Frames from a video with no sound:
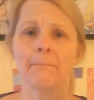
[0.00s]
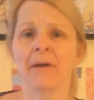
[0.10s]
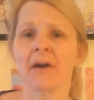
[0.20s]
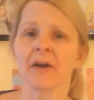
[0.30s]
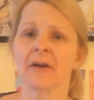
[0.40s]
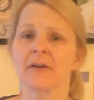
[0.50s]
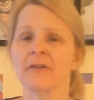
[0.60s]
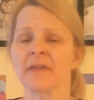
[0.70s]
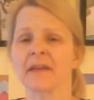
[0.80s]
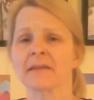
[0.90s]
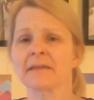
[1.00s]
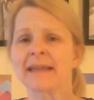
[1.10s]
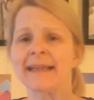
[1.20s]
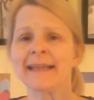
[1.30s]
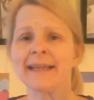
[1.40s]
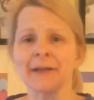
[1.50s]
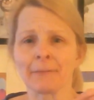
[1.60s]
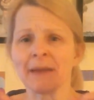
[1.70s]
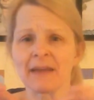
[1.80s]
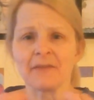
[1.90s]
burgers and little
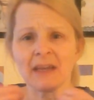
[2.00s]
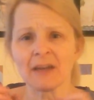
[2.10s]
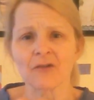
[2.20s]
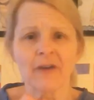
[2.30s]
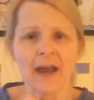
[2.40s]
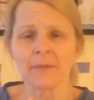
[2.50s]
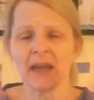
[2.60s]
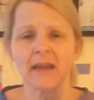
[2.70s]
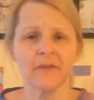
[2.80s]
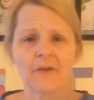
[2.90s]
mini vegan crab cakes,